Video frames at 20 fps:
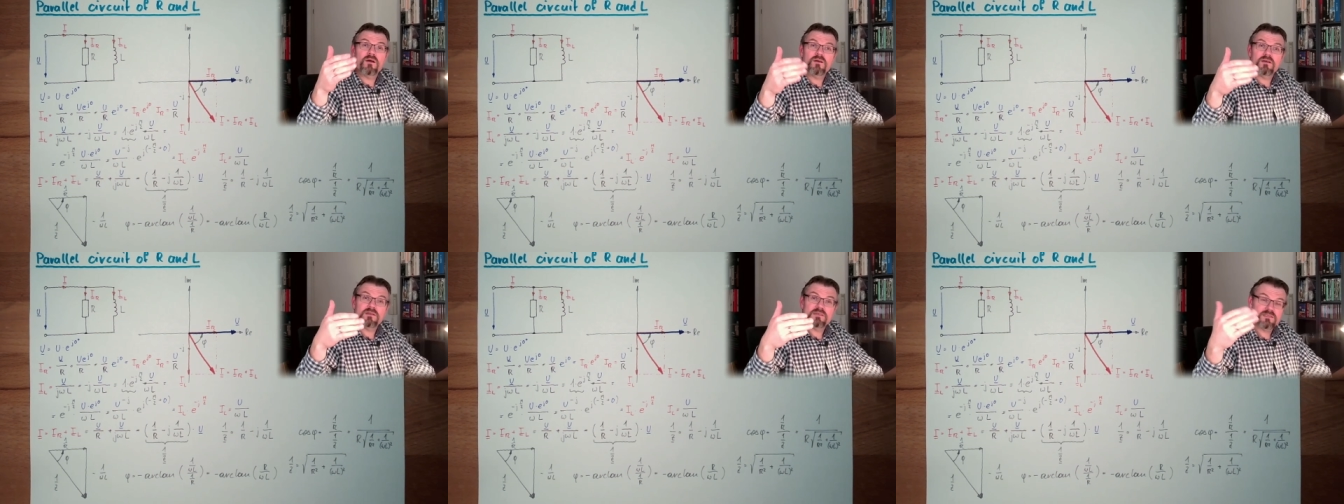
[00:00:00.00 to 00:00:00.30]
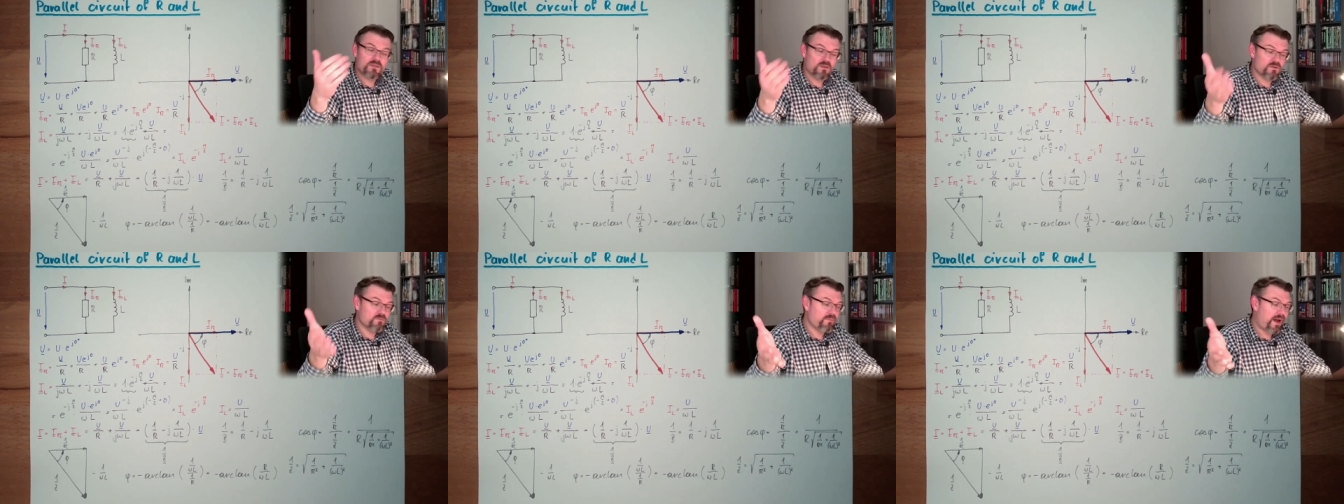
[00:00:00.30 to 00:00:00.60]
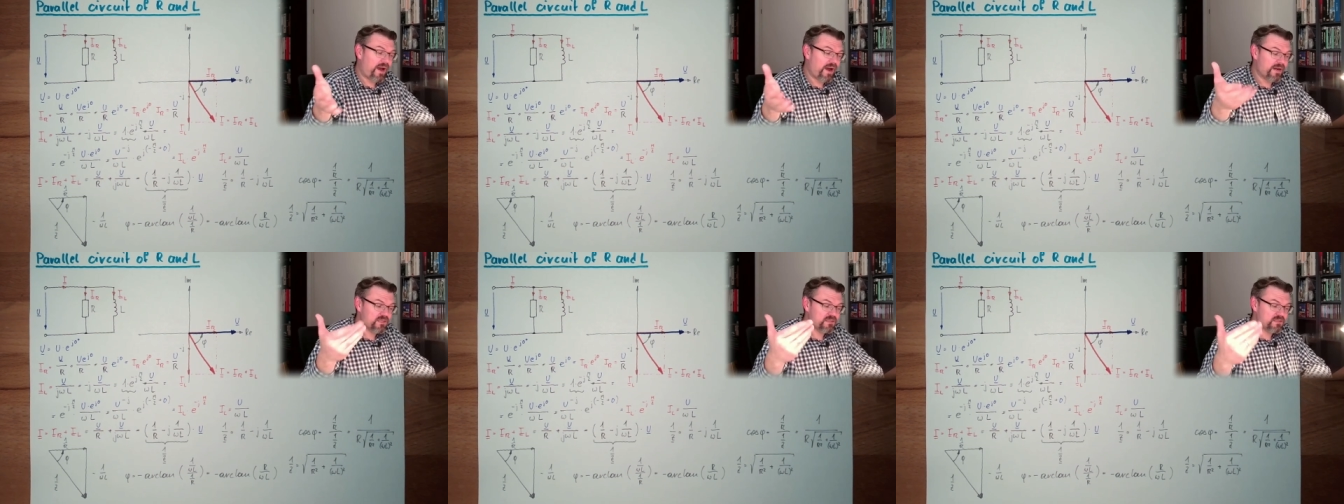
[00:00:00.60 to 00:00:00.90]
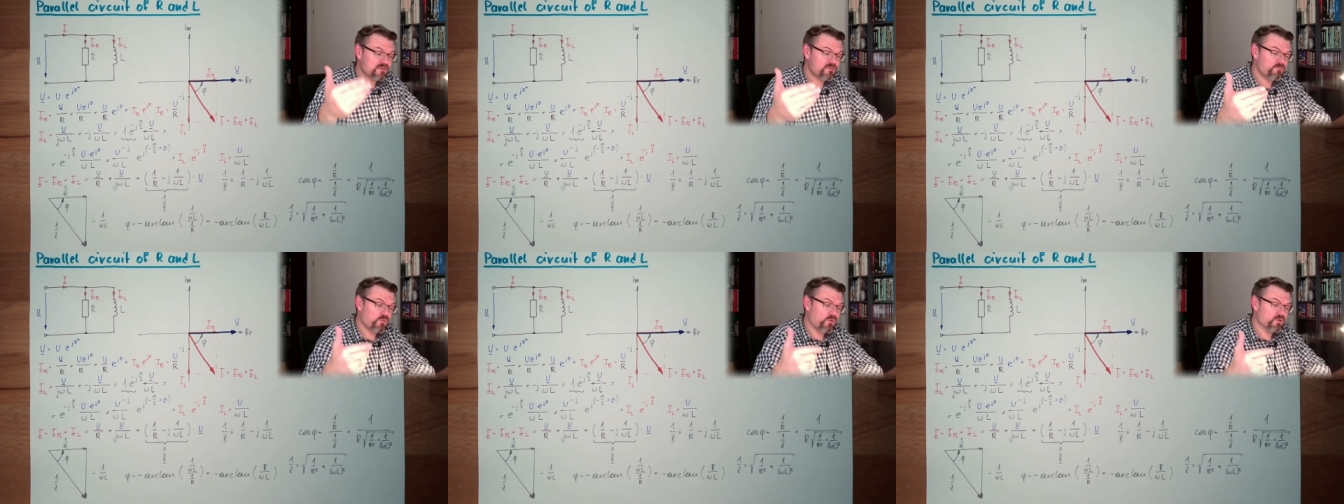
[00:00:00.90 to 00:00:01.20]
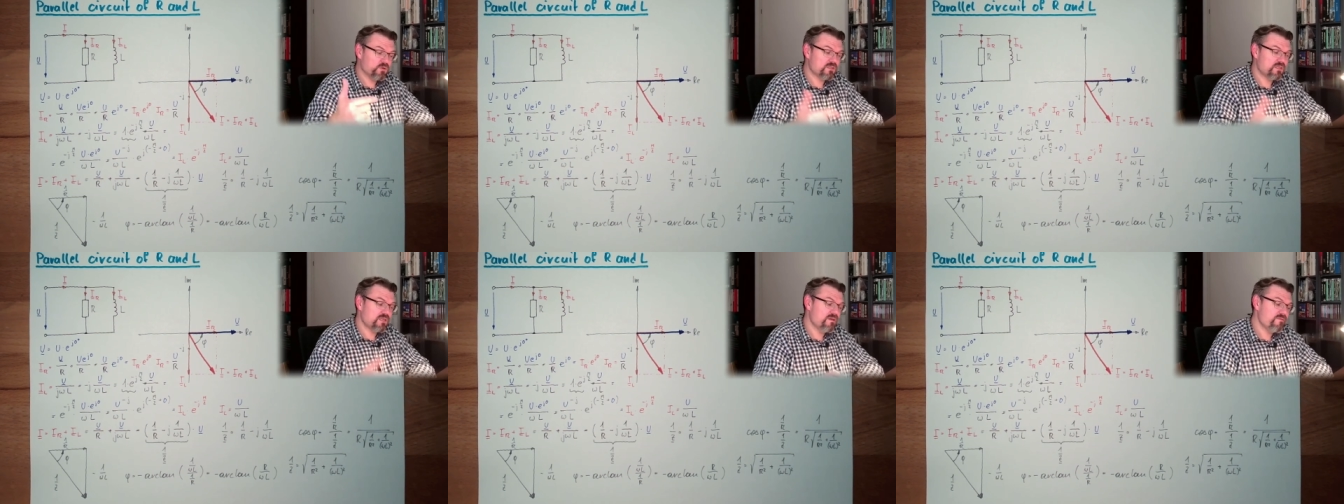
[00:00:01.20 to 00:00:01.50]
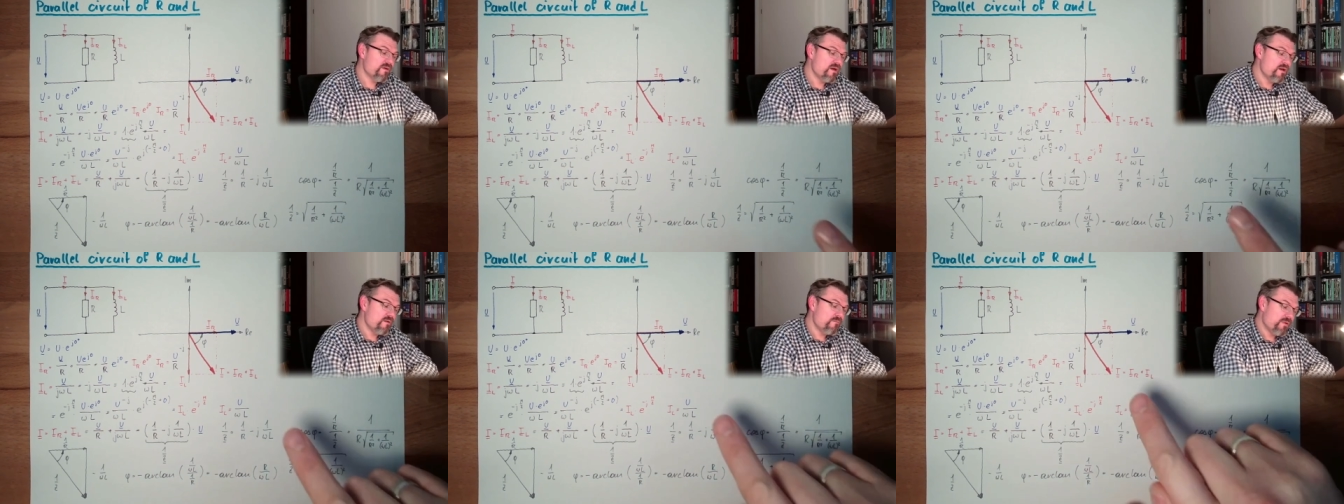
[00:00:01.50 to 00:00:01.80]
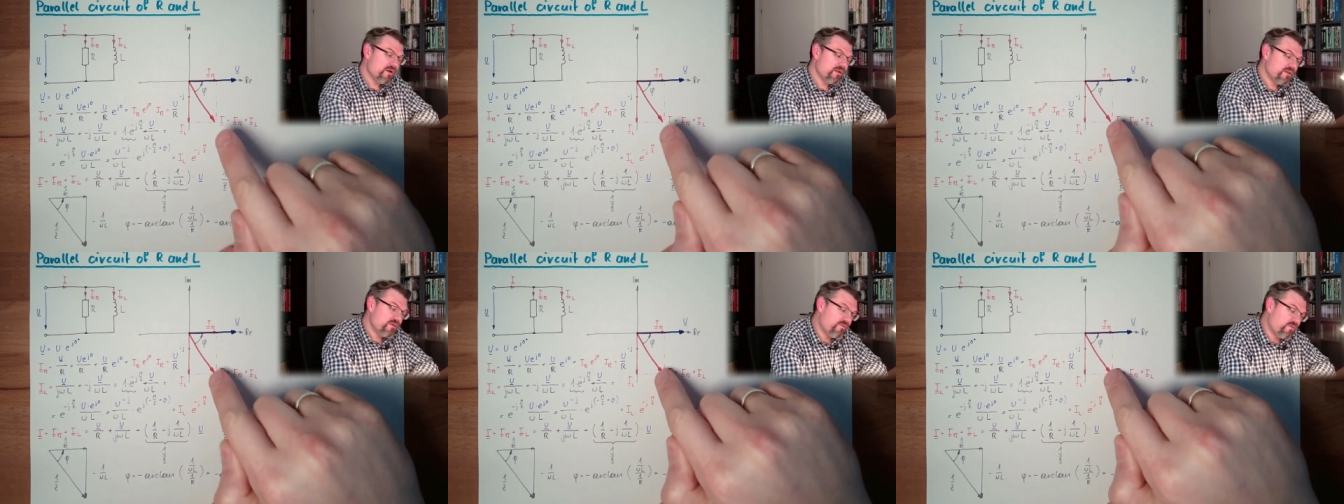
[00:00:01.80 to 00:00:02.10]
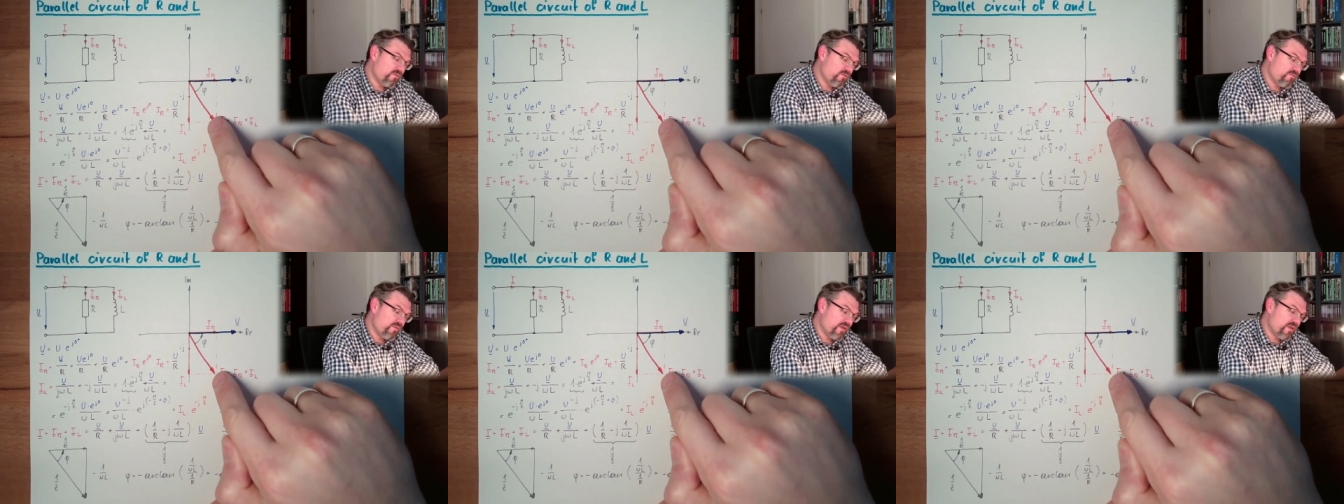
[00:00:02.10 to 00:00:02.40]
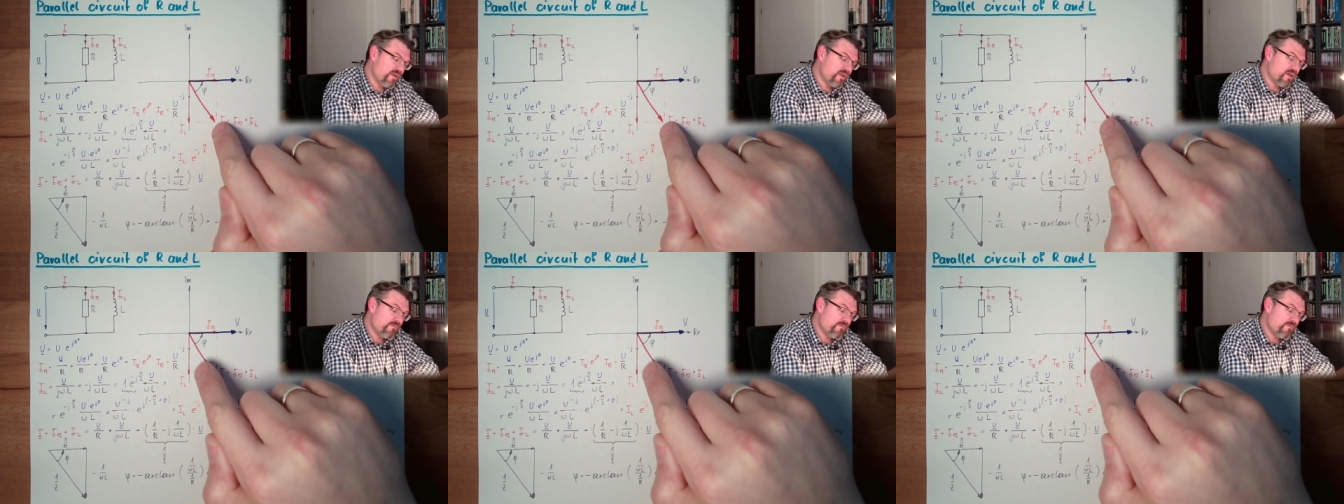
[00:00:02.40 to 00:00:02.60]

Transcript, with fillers: It's not minus the positive, but if you think